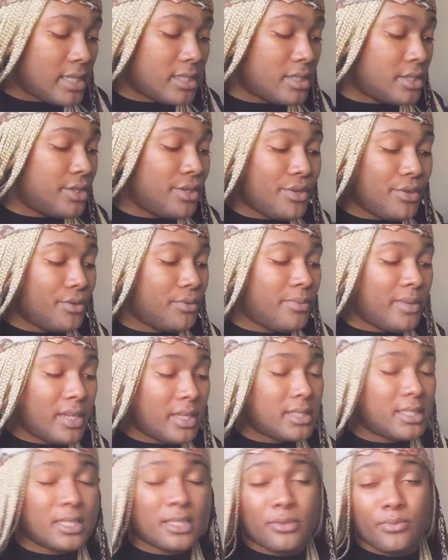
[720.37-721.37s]
that's new.
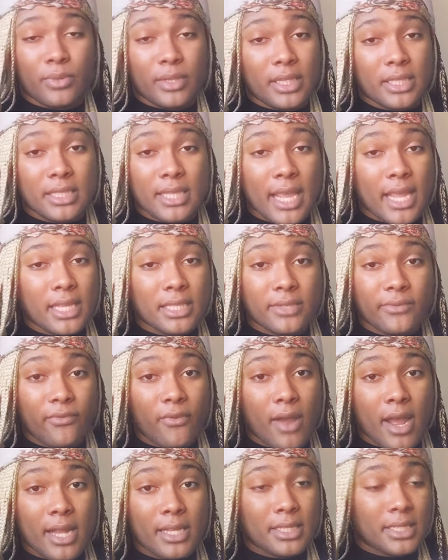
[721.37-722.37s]
Because with this Ace of
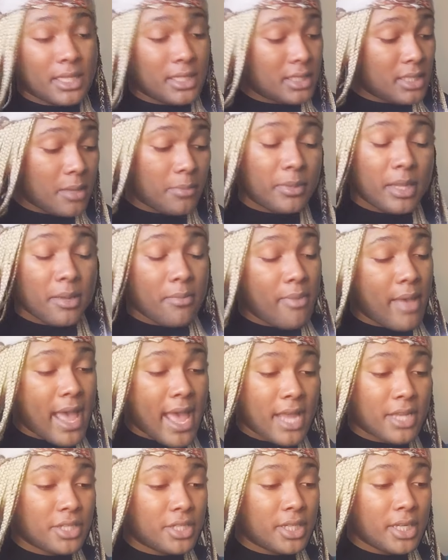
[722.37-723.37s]
Wands, there's something
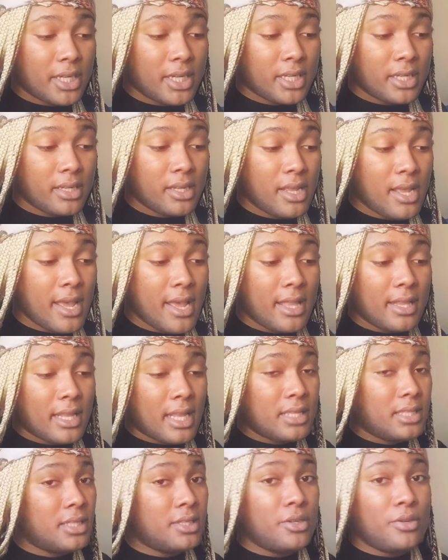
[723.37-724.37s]
passionate.
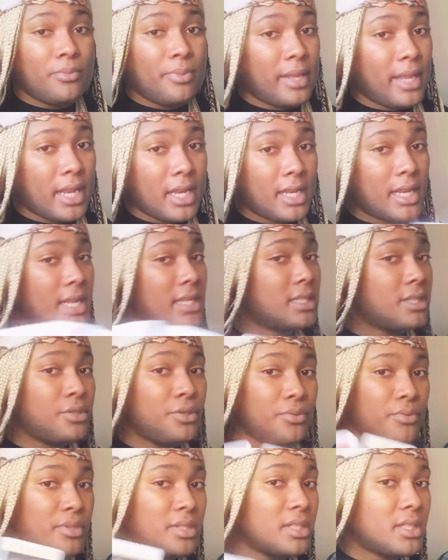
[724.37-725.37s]
That's a new beginning. It's
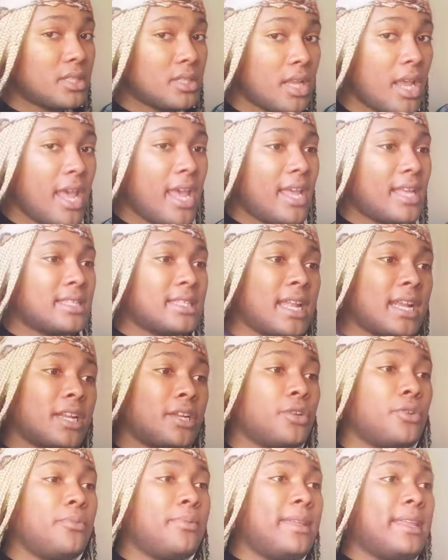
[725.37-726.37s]
not
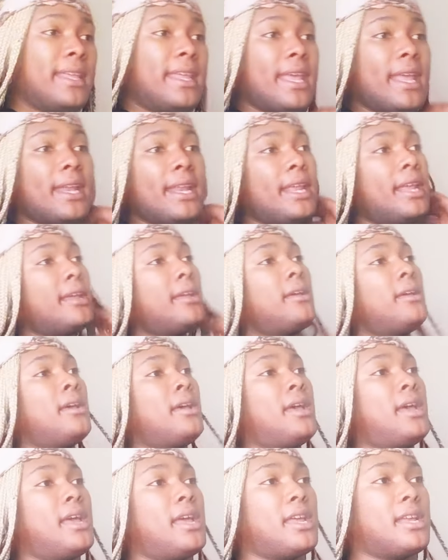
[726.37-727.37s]
a new beginning.
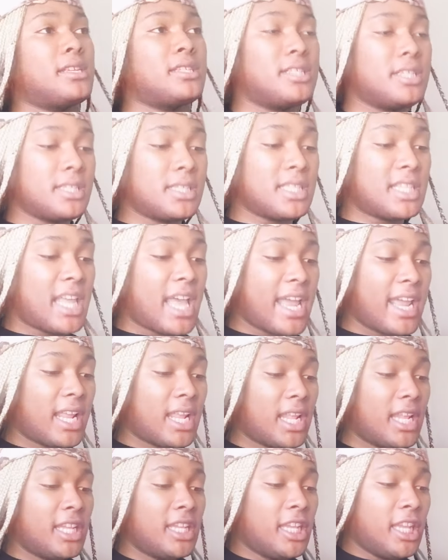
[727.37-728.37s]
It's just
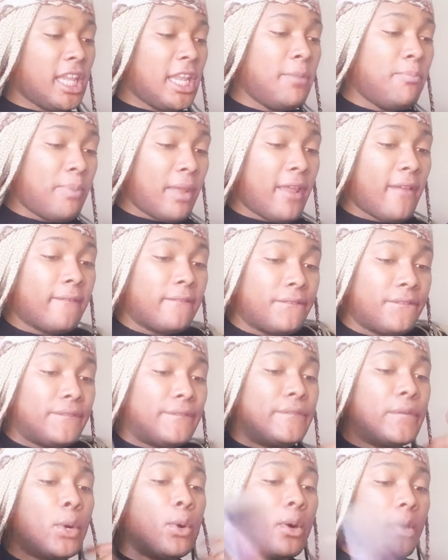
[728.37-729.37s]
like leaping
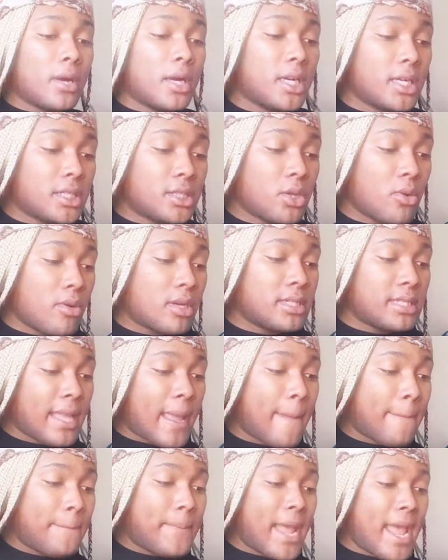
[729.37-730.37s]
forward towards
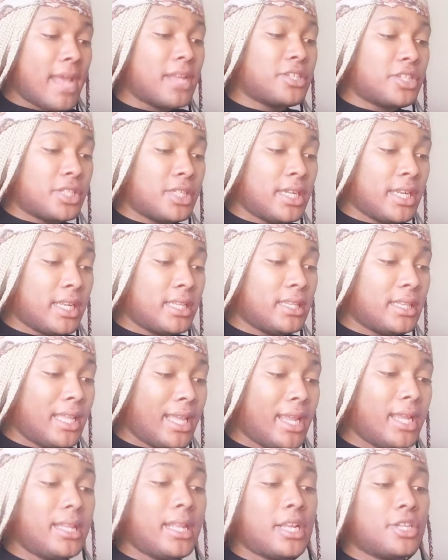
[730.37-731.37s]
that passionate
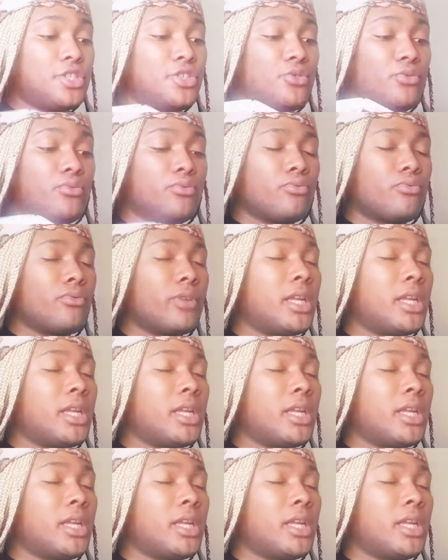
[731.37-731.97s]
thing that you